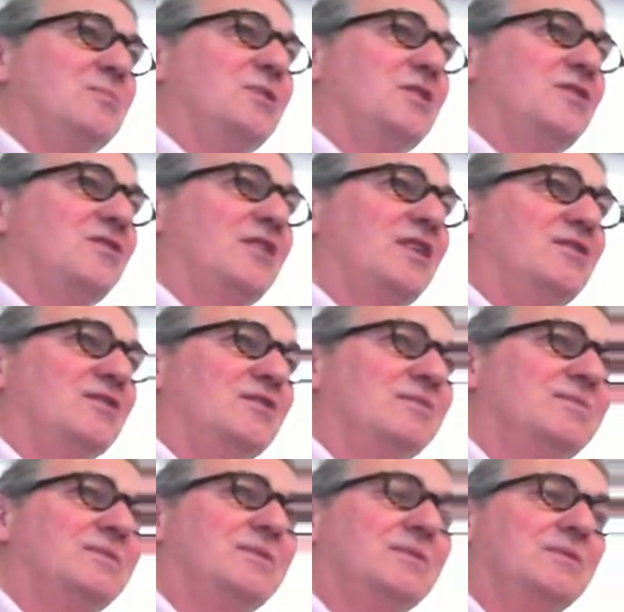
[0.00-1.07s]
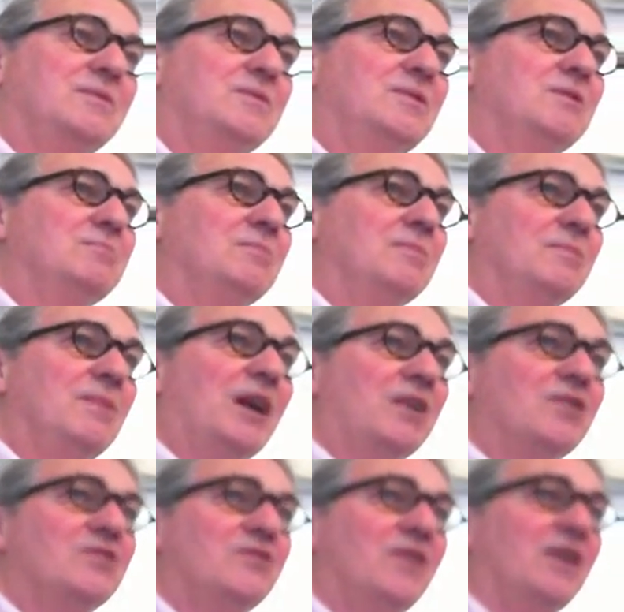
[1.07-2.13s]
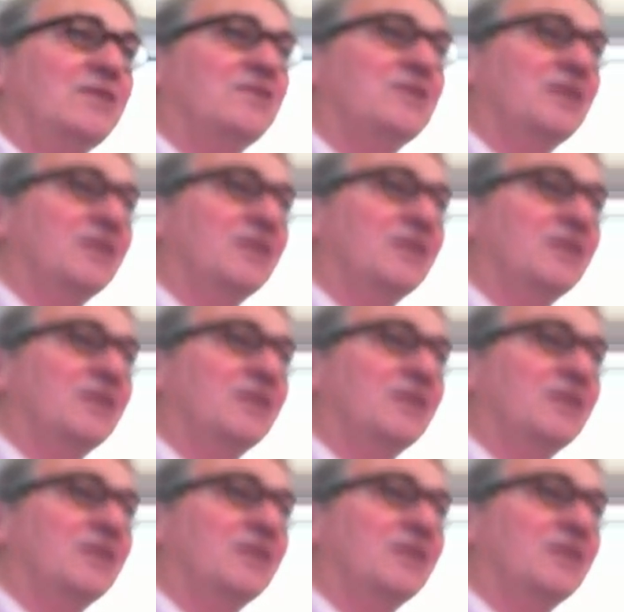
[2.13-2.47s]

in the sense of monks fasting